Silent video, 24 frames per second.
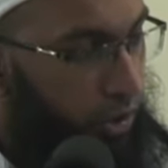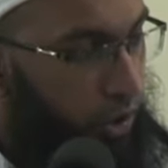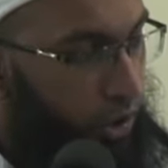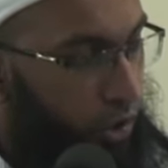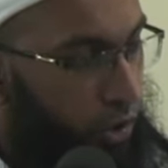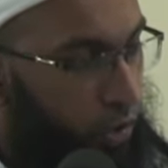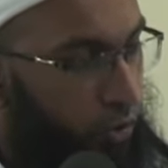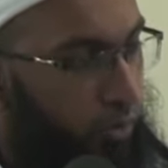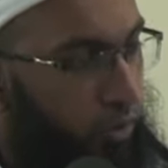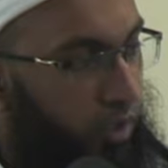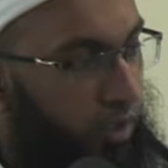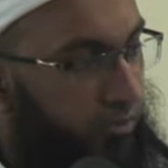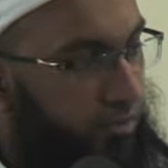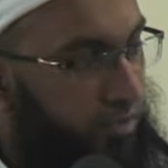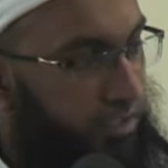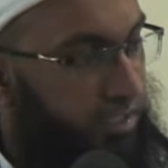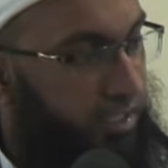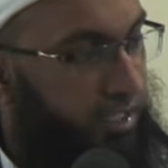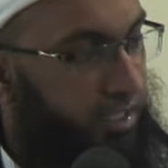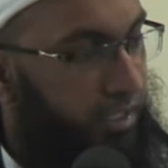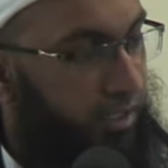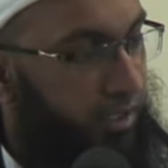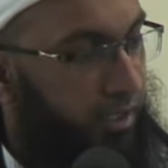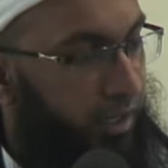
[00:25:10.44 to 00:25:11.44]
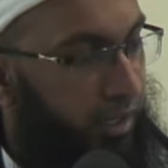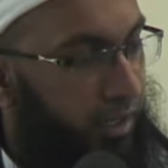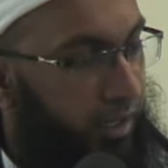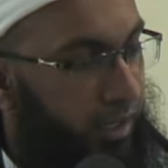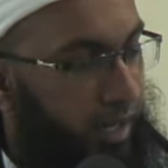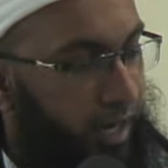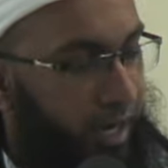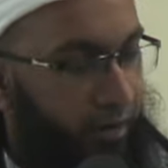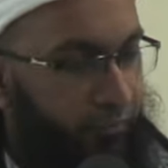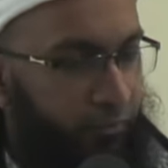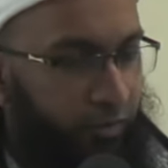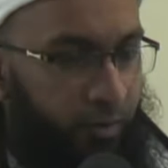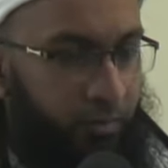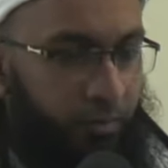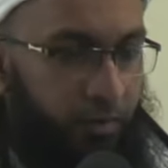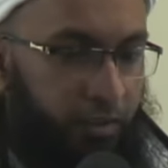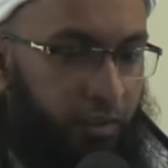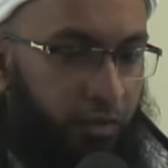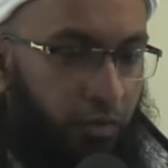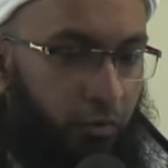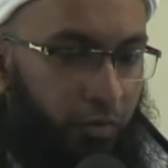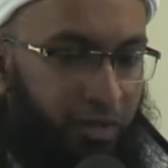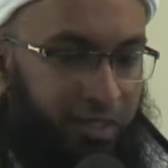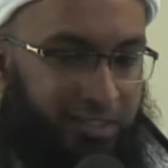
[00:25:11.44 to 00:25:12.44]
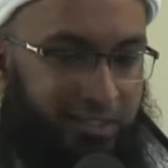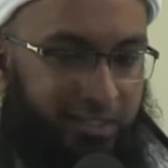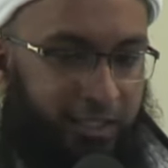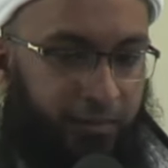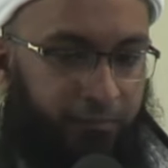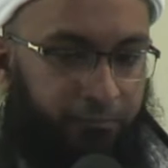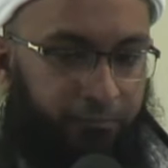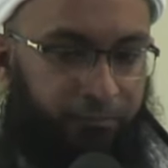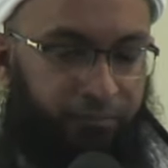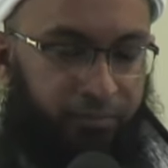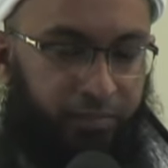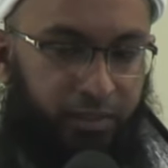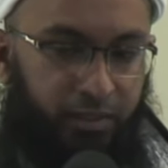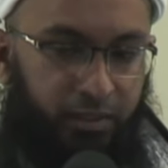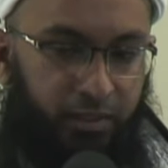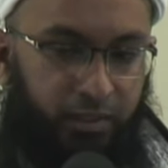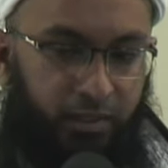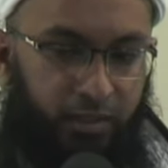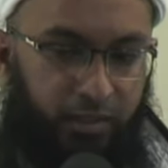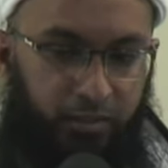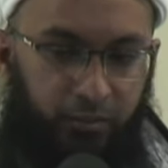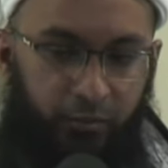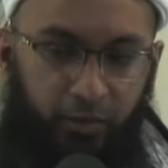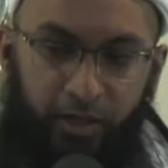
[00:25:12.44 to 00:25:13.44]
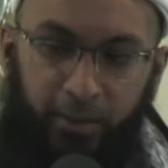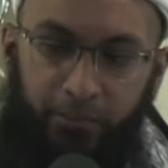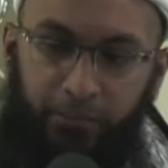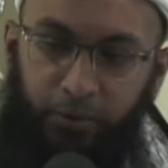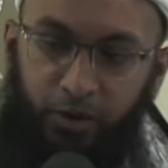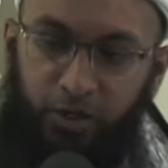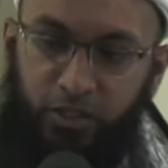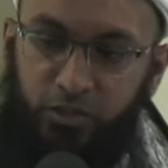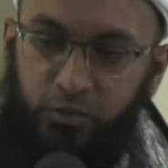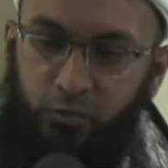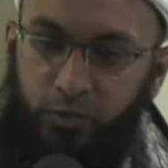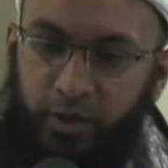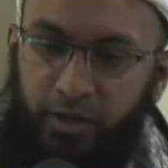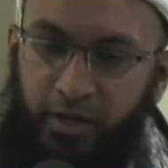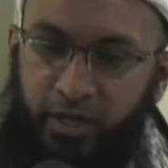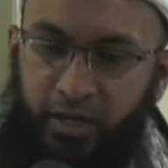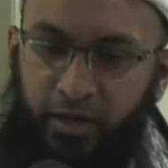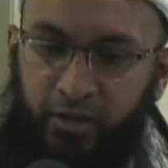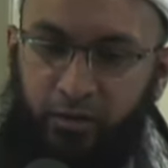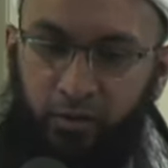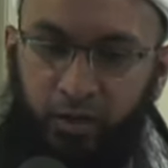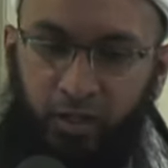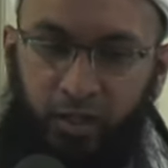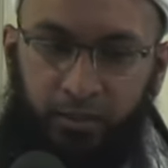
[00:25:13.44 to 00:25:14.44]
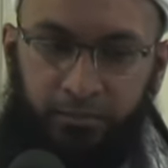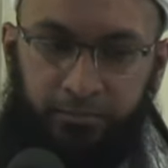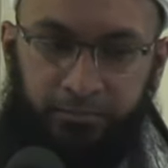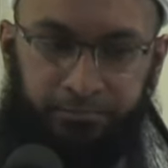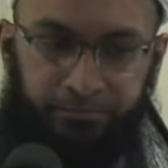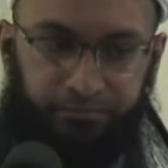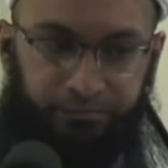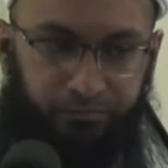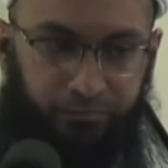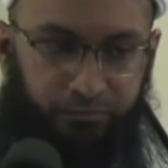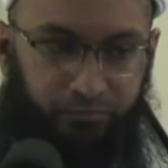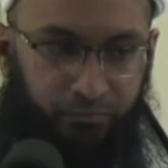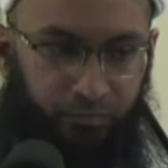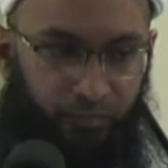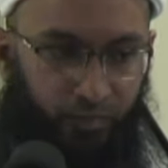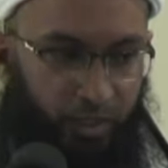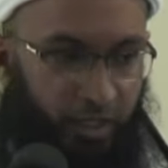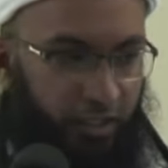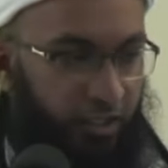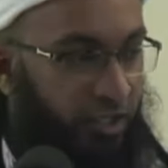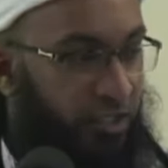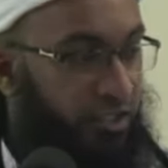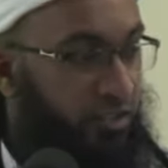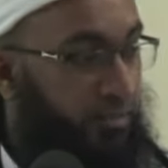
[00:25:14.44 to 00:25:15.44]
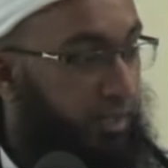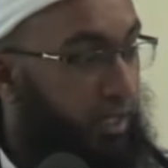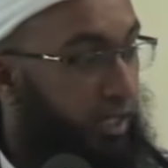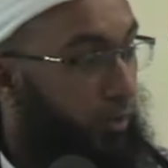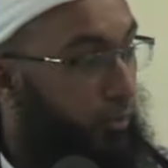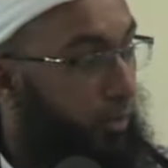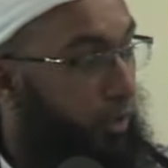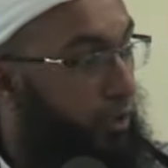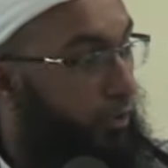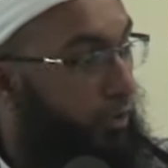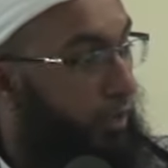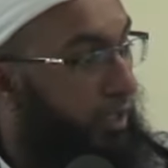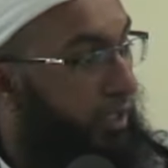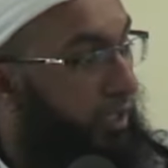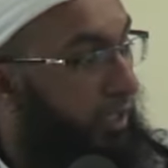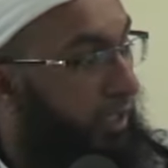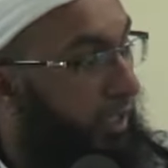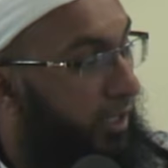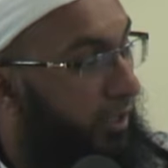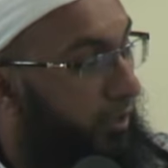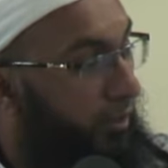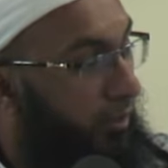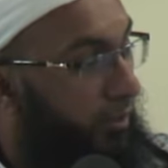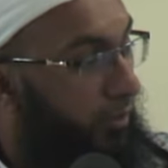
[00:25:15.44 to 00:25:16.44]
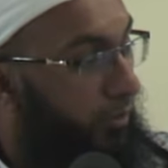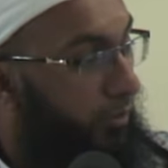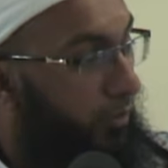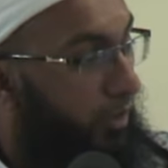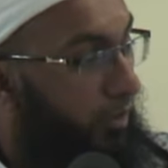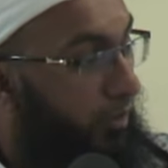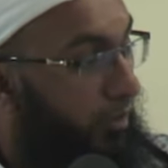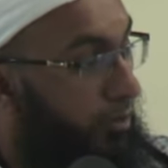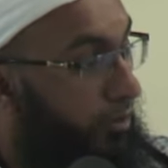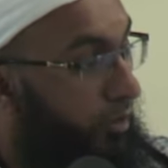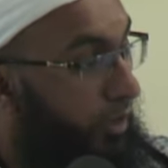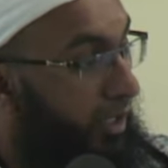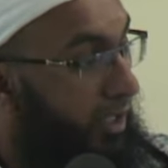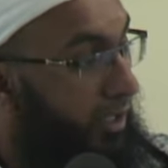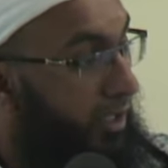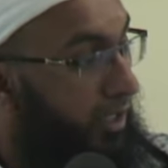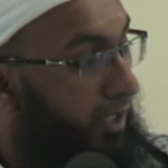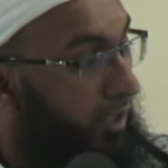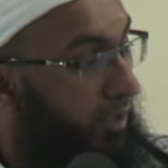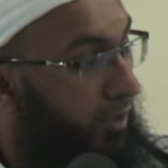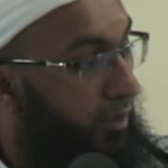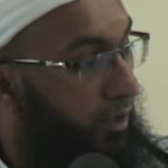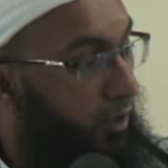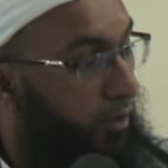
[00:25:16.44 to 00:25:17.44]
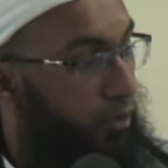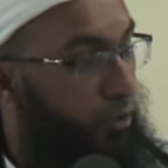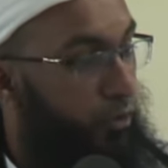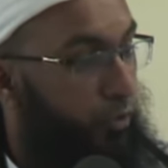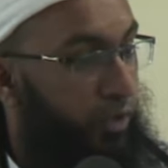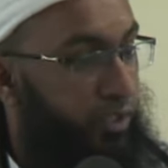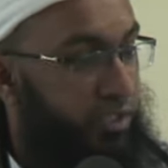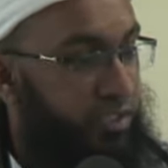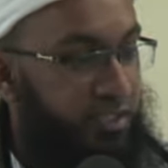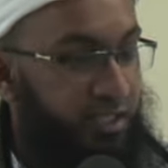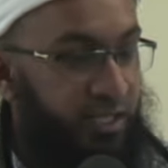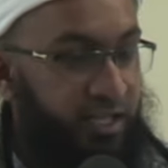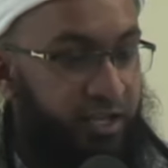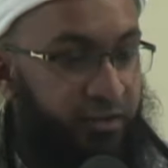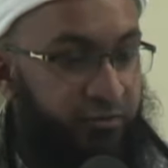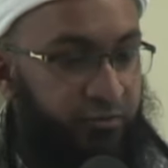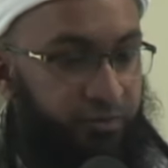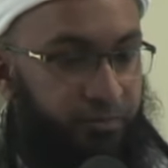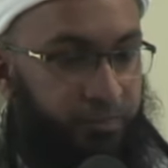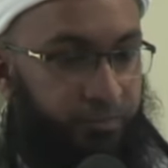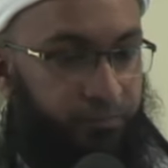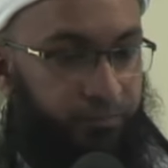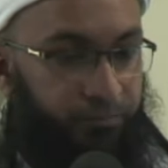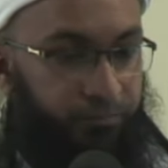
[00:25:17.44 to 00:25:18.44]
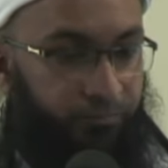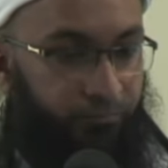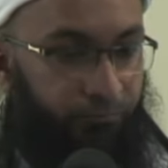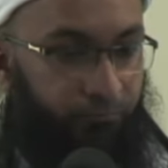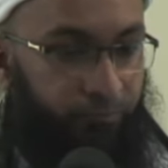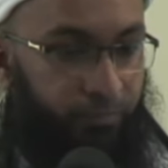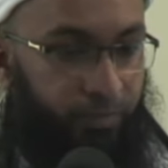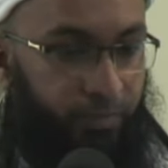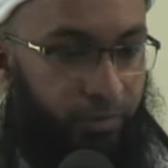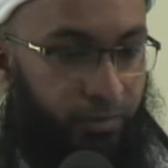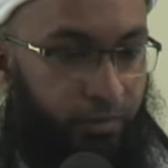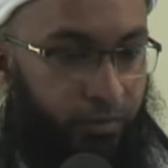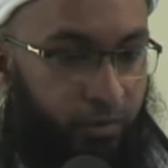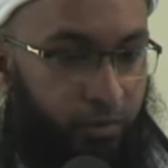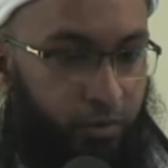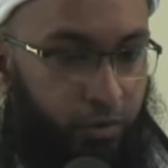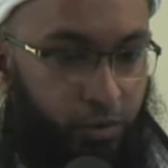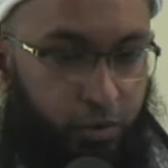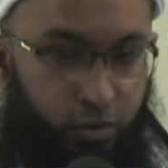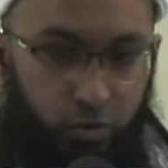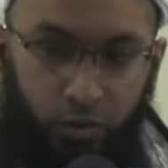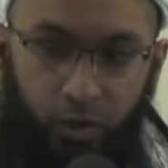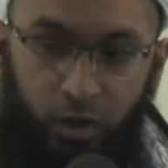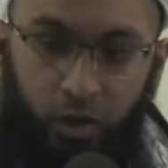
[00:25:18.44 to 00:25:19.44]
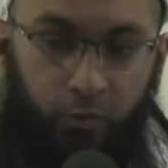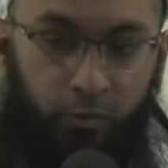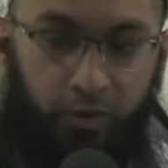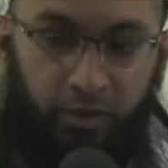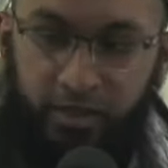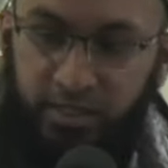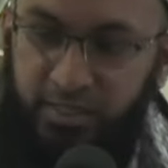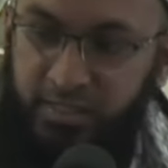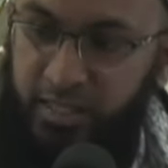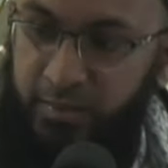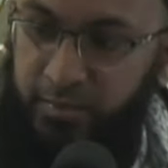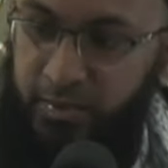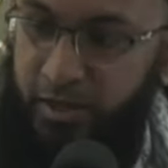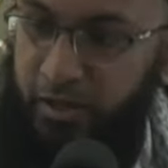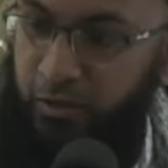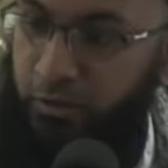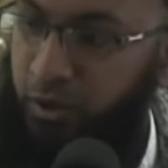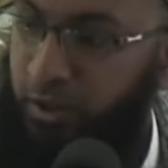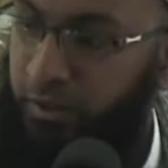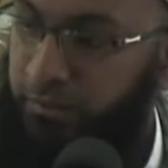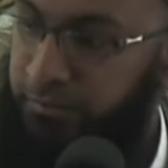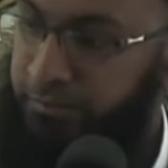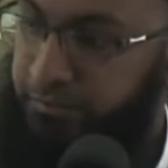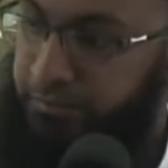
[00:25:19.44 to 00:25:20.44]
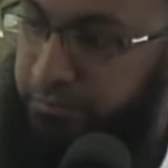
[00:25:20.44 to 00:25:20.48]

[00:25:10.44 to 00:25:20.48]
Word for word: you will have seen and from among the wisdom, when a person wear ihram, it doesn't matter whether you're a king, whether you're a king or you're a slave, you all wear the same ihram.